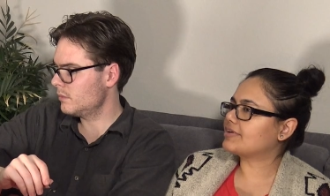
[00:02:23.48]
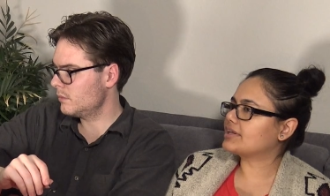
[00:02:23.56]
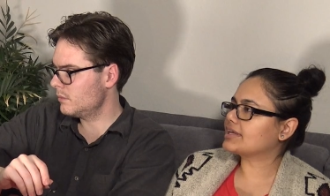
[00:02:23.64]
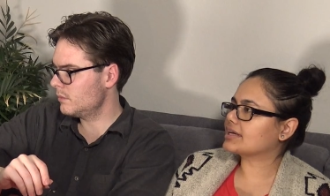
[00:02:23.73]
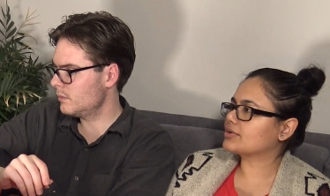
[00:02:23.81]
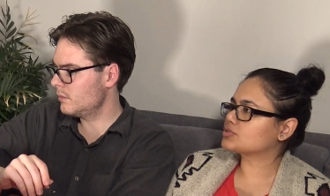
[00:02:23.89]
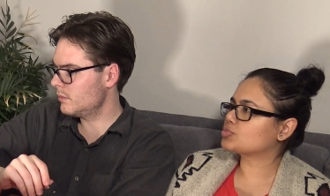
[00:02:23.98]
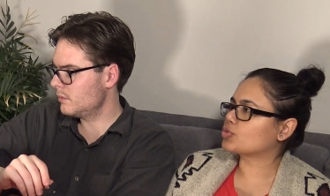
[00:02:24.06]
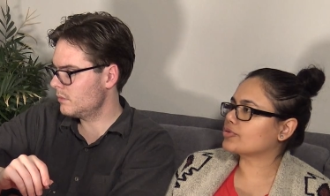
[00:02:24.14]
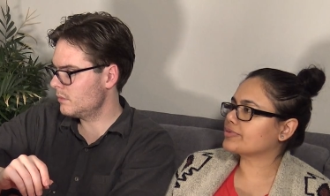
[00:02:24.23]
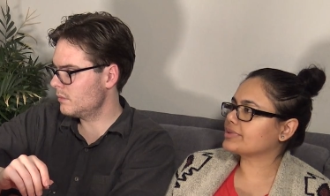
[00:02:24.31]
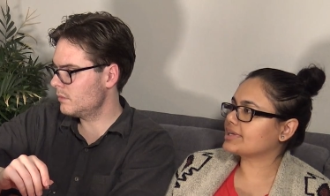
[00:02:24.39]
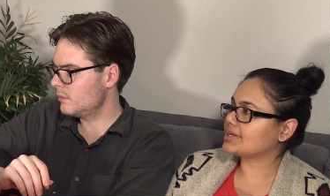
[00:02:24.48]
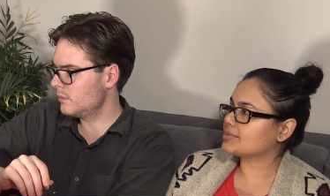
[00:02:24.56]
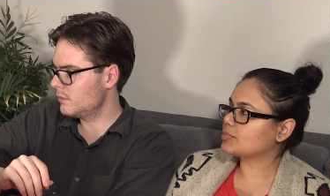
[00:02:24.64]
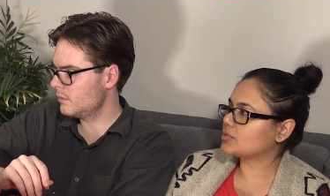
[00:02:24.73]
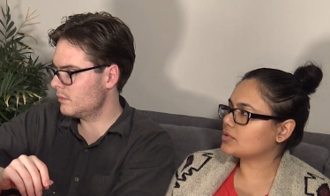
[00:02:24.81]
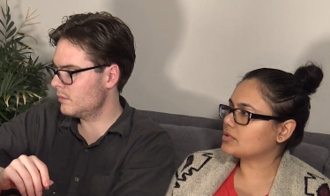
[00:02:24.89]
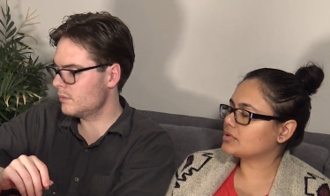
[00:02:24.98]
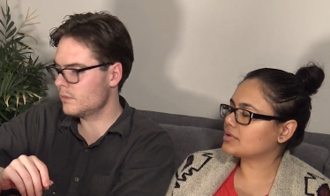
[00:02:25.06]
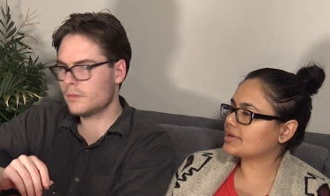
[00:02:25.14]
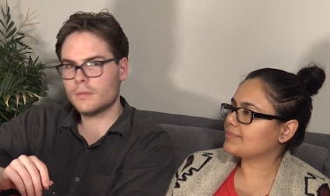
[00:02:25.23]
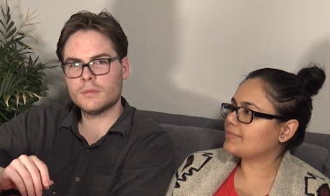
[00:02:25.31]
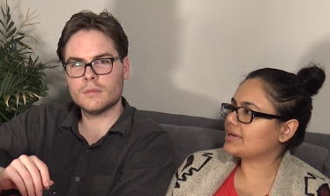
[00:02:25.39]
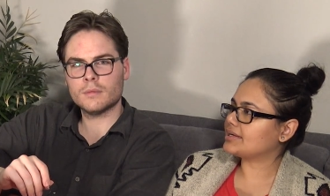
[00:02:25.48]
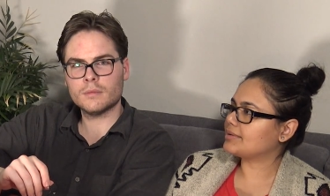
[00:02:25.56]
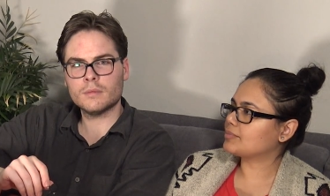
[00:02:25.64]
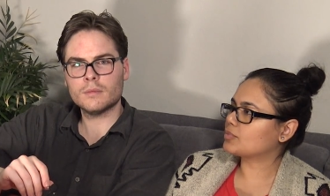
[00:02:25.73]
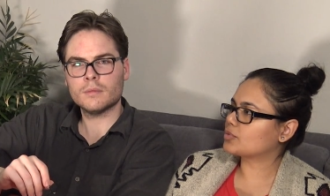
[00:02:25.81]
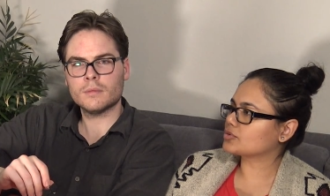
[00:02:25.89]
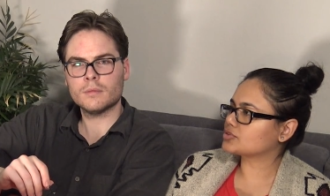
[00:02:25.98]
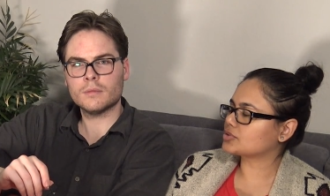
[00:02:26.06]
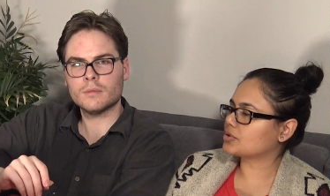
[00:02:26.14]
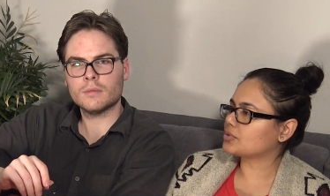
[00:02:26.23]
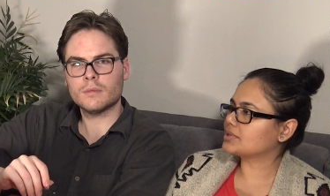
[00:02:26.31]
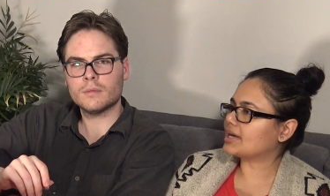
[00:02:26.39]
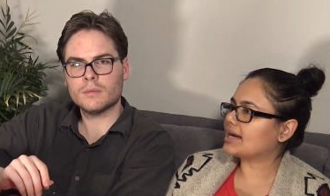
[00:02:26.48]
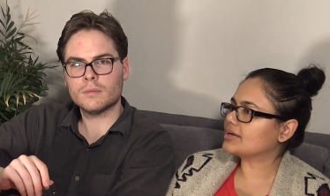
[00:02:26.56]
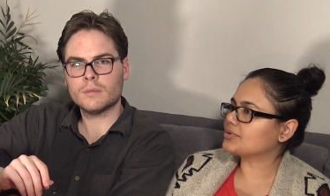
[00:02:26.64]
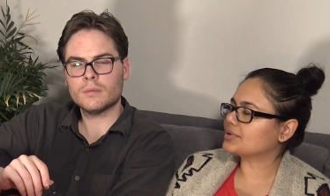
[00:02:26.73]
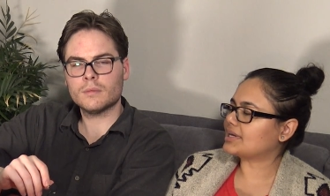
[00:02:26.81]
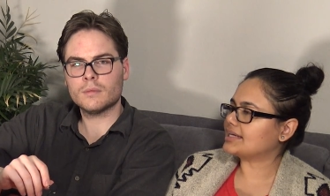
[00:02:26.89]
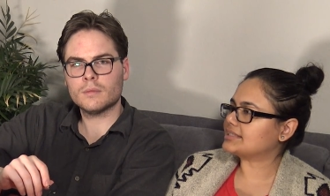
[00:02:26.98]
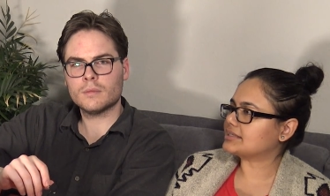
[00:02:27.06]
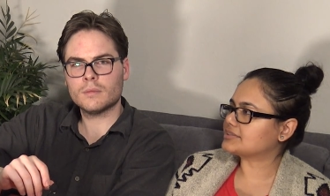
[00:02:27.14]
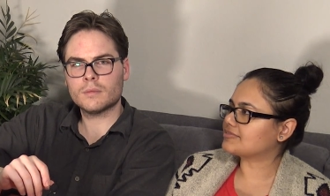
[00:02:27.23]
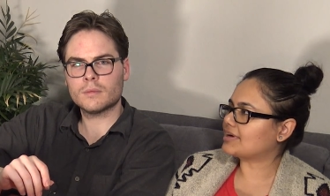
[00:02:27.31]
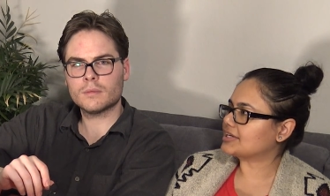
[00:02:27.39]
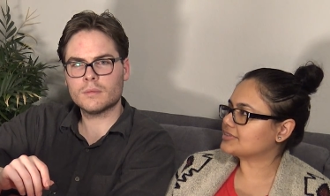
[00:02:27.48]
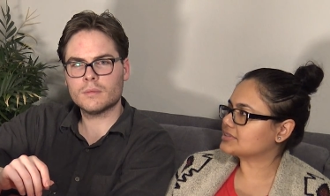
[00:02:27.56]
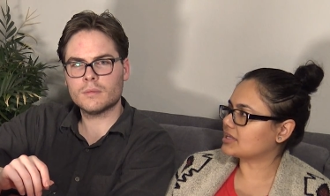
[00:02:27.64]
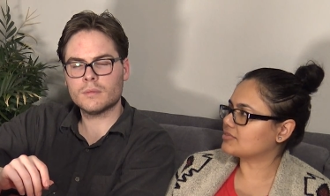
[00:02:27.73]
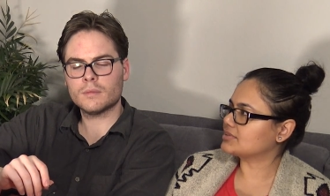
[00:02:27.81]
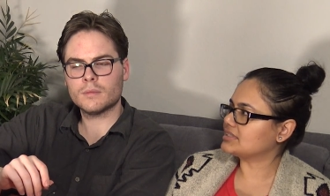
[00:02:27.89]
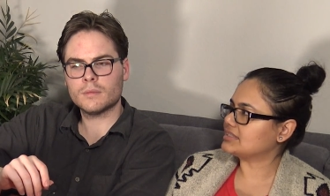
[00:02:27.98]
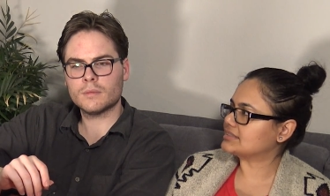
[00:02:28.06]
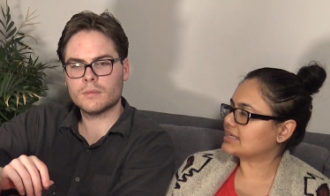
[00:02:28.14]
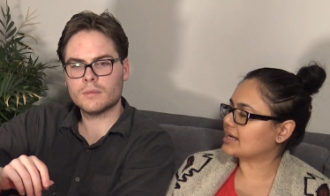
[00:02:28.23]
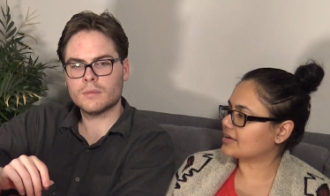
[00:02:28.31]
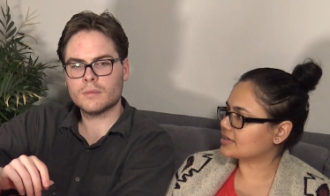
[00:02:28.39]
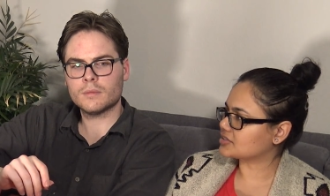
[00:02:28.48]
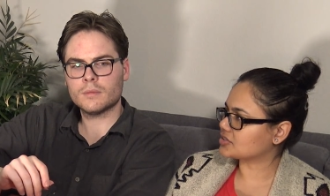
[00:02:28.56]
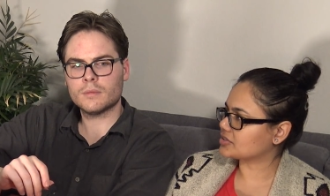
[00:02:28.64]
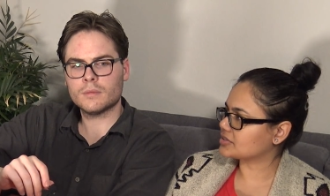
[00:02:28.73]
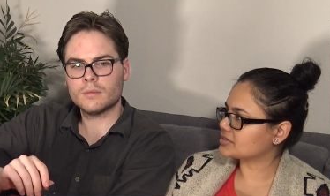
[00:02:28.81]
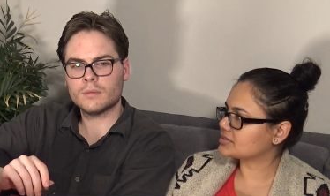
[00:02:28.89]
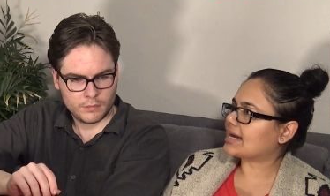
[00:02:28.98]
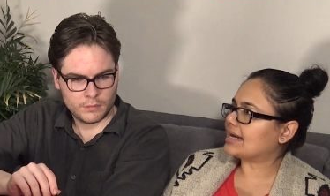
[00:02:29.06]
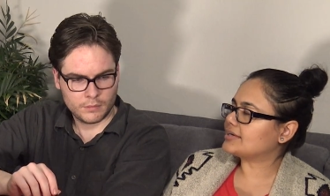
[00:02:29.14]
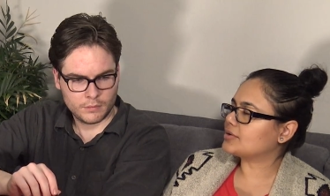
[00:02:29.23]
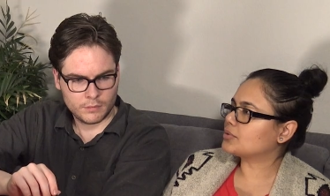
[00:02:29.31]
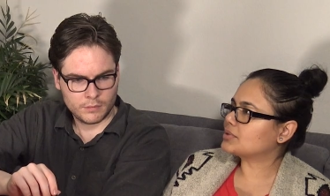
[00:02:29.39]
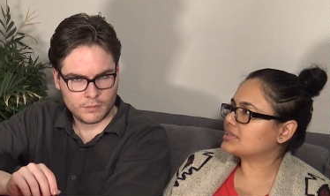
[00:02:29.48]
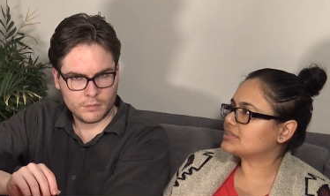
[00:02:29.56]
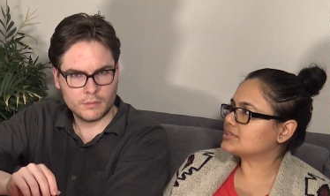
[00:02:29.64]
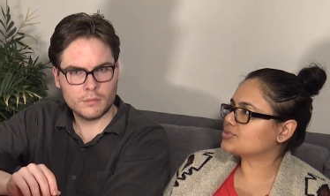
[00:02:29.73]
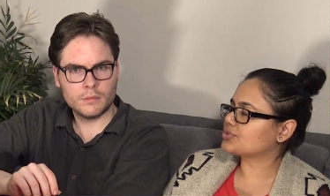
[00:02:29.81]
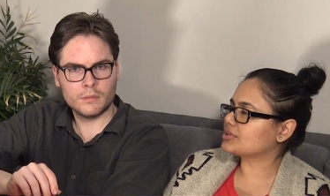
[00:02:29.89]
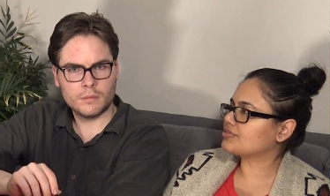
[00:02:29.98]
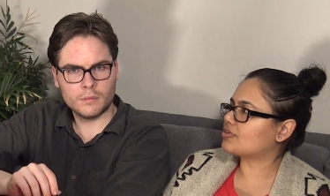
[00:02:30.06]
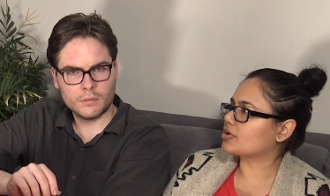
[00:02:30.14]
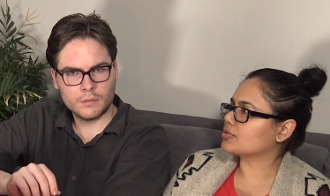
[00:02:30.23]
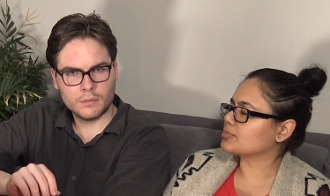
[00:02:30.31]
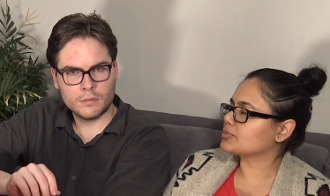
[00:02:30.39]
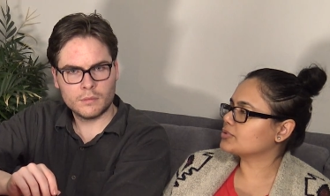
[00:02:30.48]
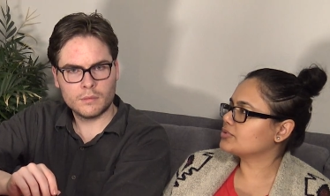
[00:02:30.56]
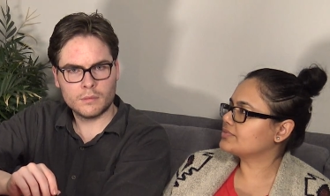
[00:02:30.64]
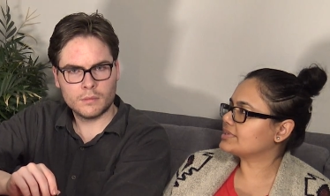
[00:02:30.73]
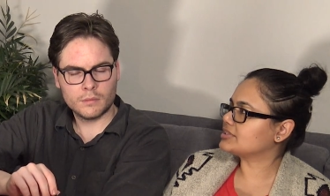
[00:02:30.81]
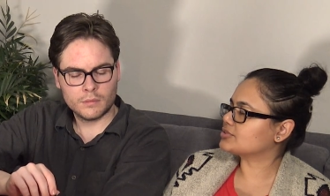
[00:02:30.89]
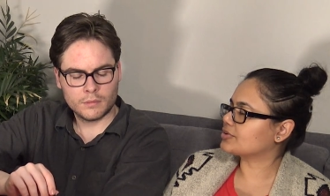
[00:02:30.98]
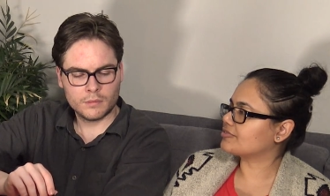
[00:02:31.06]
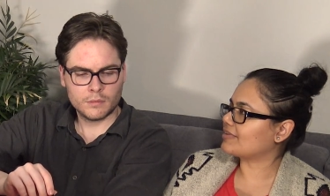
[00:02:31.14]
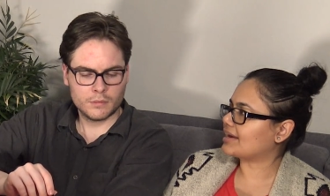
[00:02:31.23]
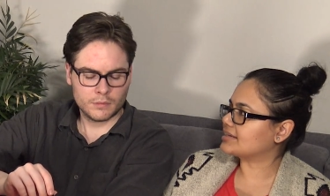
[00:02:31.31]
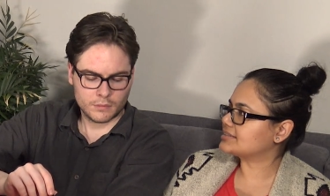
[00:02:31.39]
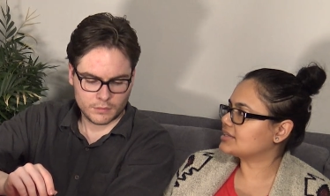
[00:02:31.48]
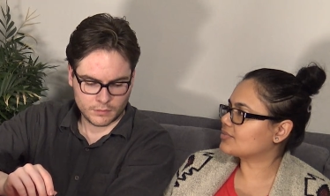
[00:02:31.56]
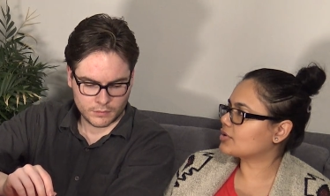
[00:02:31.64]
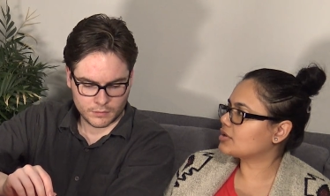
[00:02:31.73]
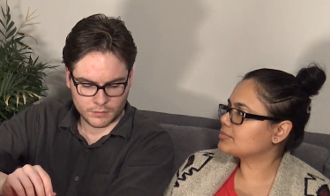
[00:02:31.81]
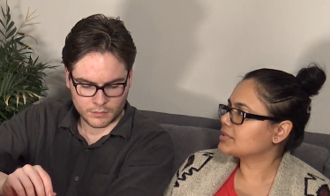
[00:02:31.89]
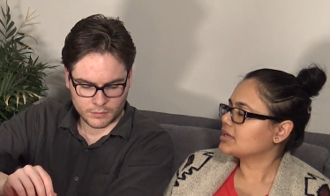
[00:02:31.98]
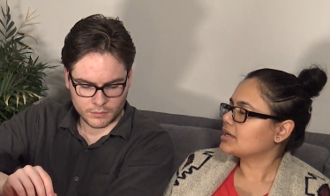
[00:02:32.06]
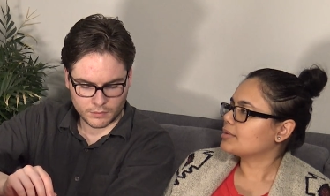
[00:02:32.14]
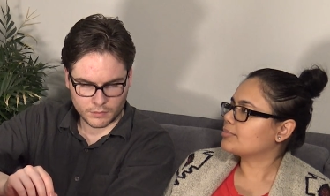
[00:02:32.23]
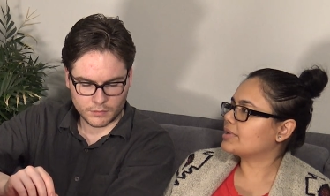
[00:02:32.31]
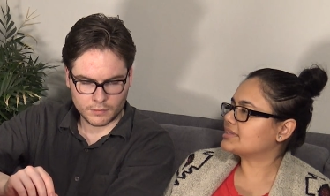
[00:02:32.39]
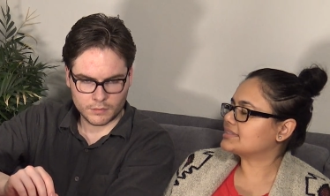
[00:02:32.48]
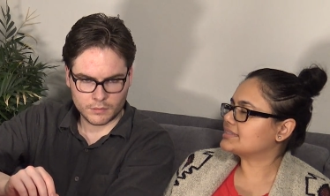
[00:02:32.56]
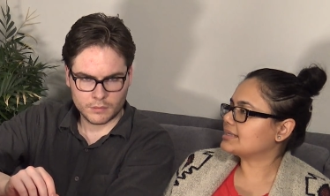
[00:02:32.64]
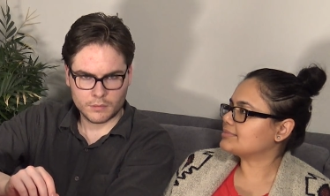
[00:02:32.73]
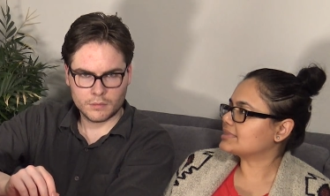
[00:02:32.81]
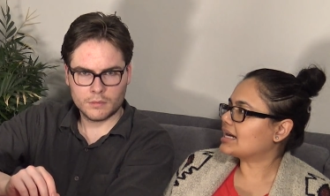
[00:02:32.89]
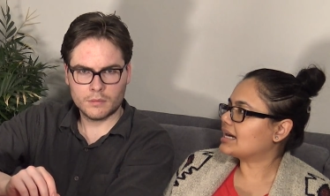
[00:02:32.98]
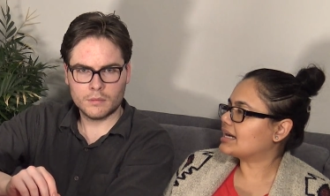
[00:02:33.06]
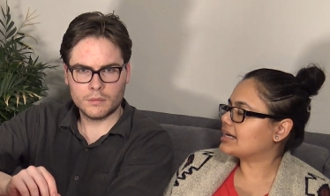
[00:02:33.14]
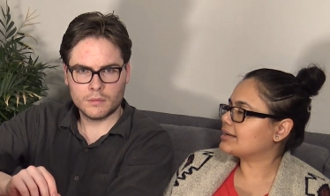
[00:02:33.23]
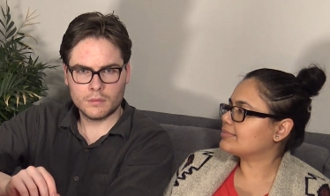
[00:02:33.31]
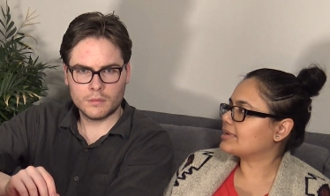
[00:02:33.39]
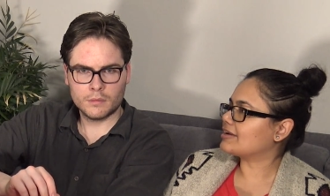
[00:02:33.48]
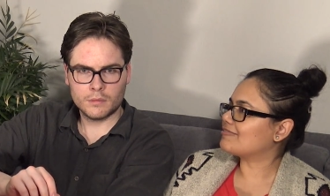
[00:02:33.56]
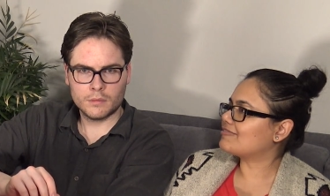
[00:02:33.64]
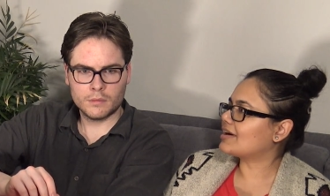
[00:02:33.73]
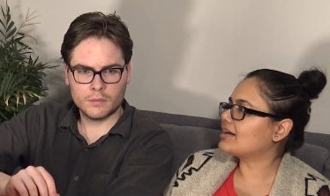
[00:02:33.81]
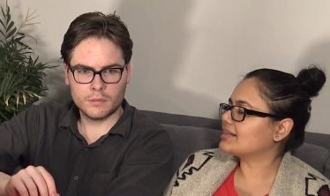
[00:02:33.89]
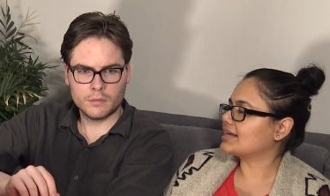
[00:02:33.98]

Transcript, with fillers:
Speaker 1: felt like it was more relatable. It made it more so that you can identify yourself with these characters. I know that this is really far removed into a fantasy realm, but at the same time, it felt